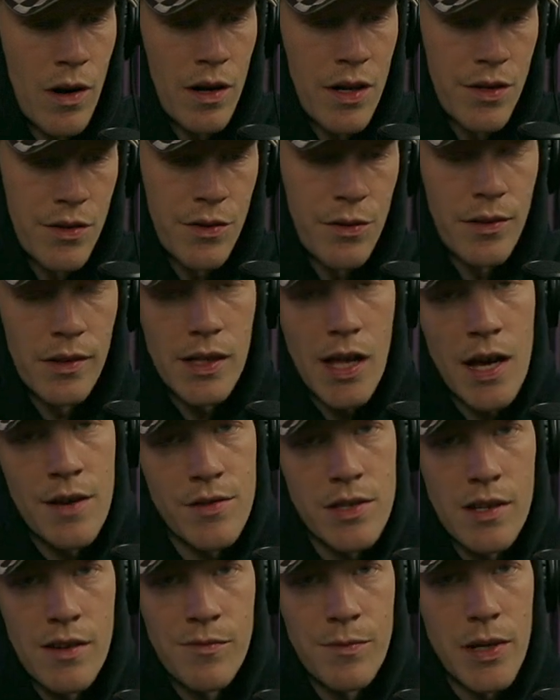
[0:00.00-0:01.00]
I wanted to do the
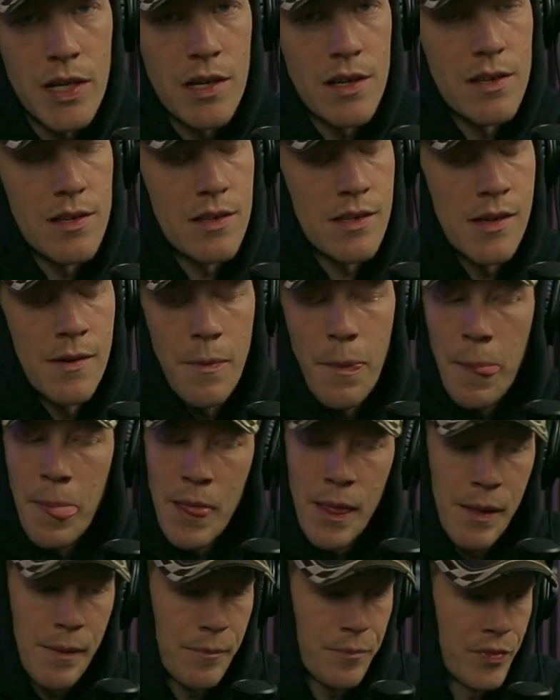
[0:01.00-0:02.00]
live stuff because
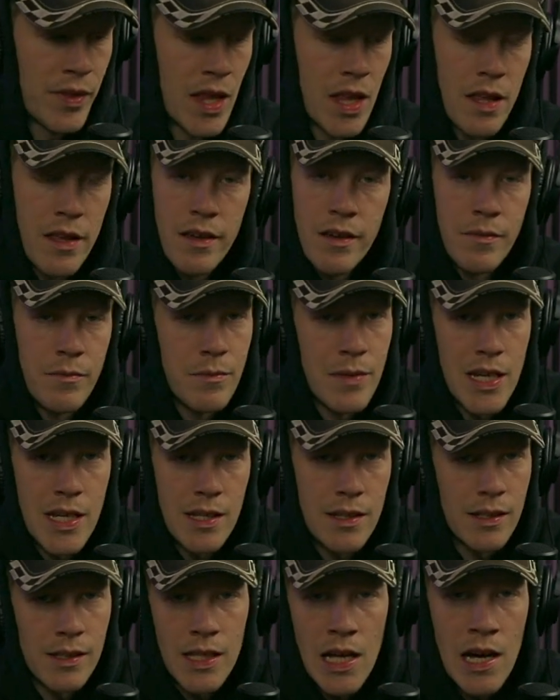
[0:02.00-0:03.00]

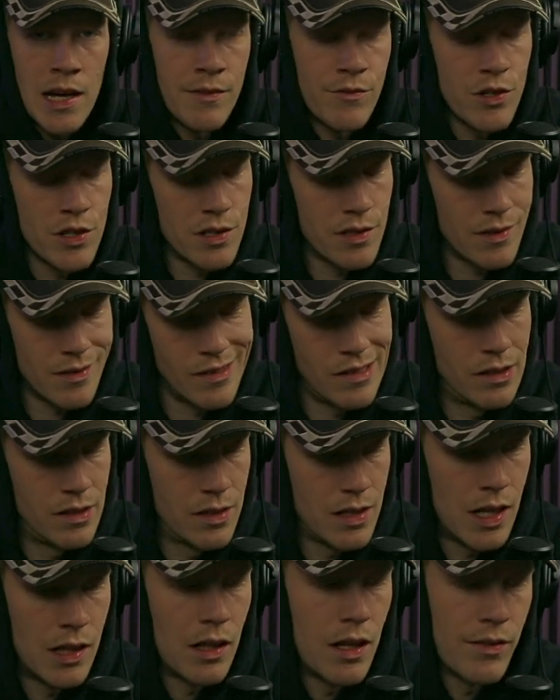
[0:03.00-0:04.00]
me and the live, just,
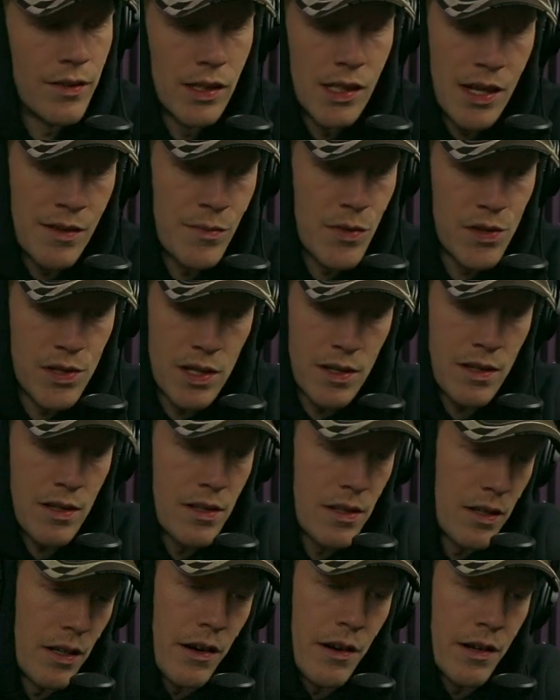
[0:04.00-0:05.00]
I love the live music.
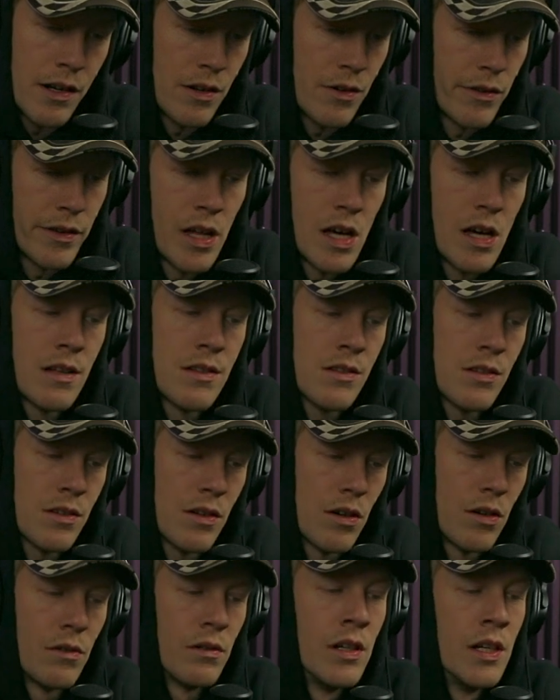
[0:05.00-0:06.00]
You already know that.
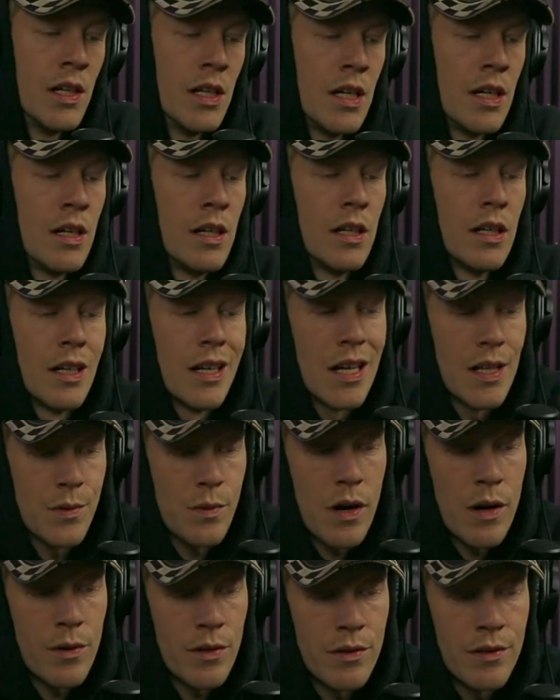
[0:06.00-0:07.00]
So
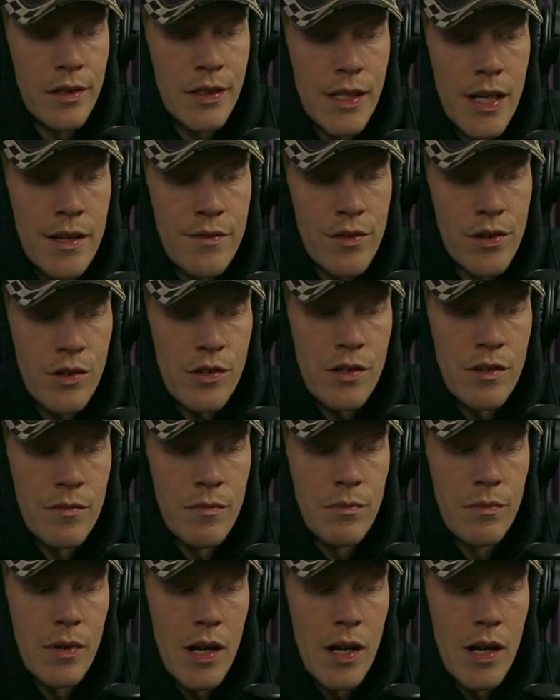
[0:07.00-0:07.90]
that's why we're doing the live version.